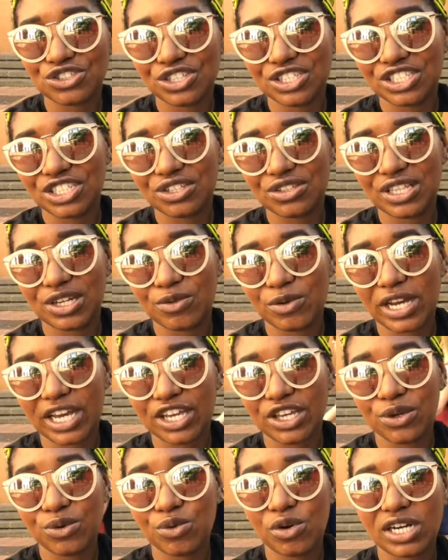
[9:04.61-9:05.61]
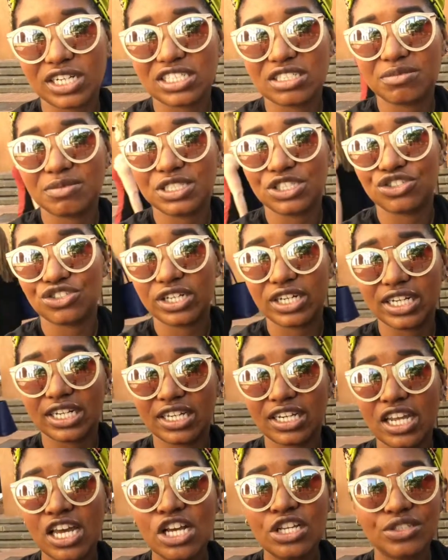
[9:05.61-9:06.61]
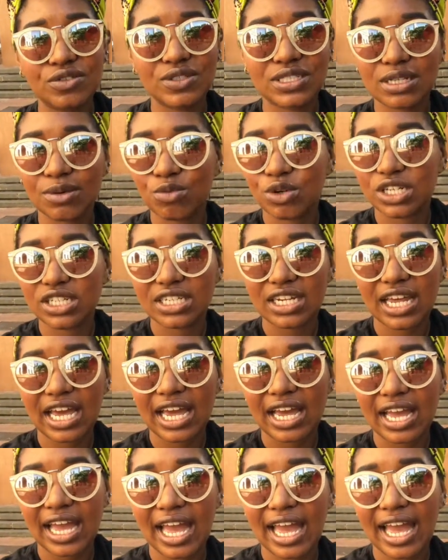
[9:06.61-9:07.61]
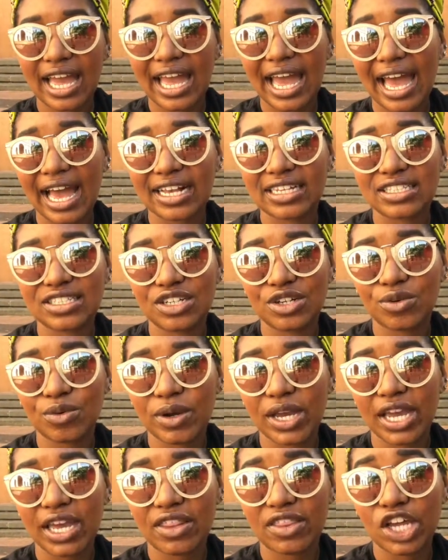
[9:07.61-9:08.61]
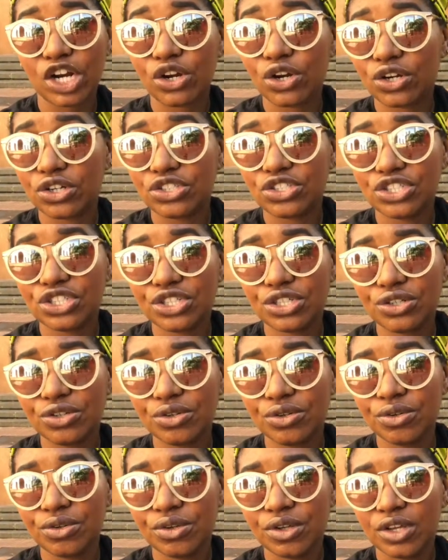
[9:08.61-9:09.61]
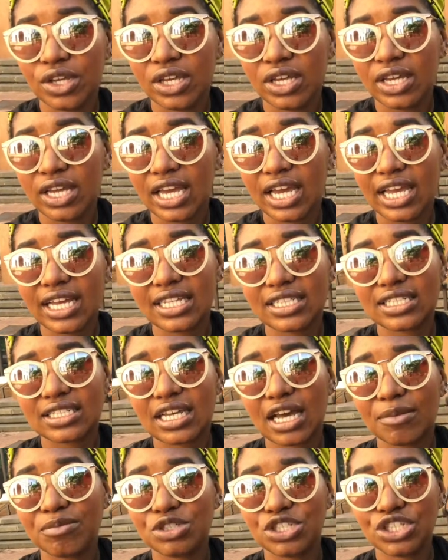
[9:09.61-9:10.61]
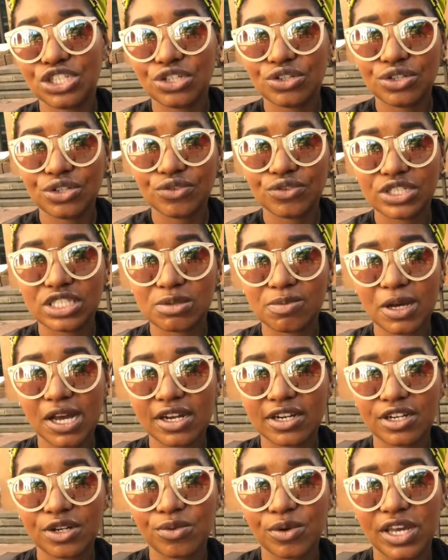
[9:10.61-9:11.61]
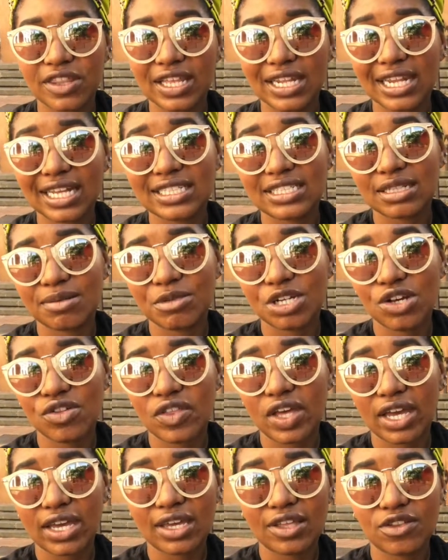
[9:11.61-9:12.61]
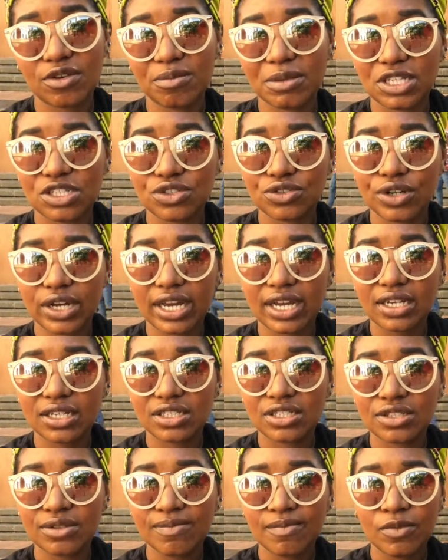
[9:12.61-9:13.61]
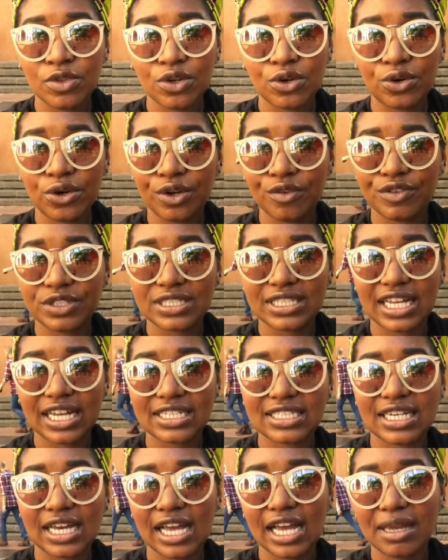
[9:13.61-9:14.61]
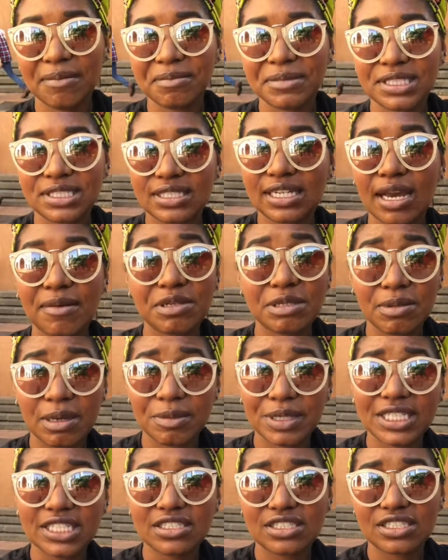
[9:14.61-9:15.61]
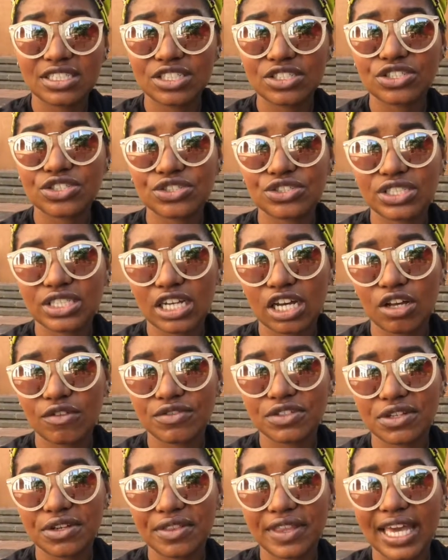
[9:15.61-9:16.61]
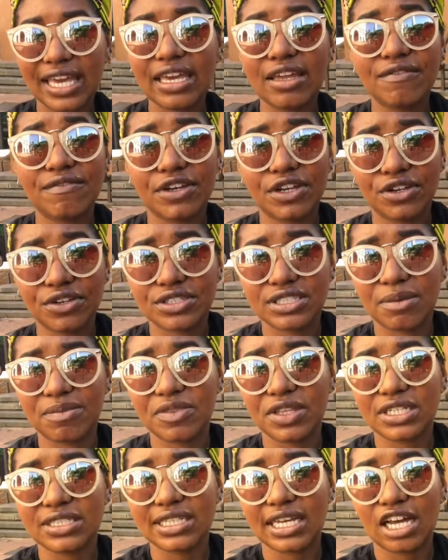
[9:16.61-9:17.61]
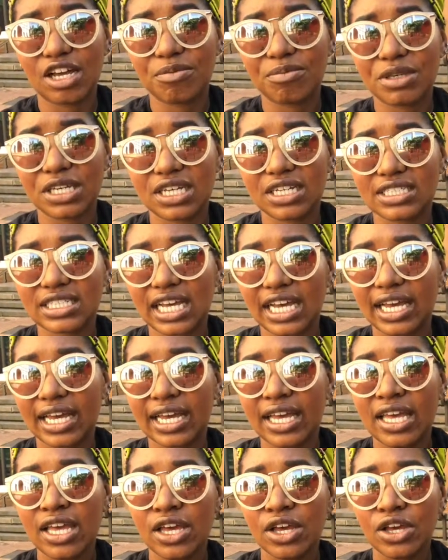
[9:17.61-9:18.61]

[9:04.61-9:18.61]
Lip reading: treat you the way you want to be treated. So if someone acts in a way that hurts you, it's up to you to respond in a way that lets them know that. Either be direct, or if it's that time, it's time to maybe distance yourself so they can figure some things out, because I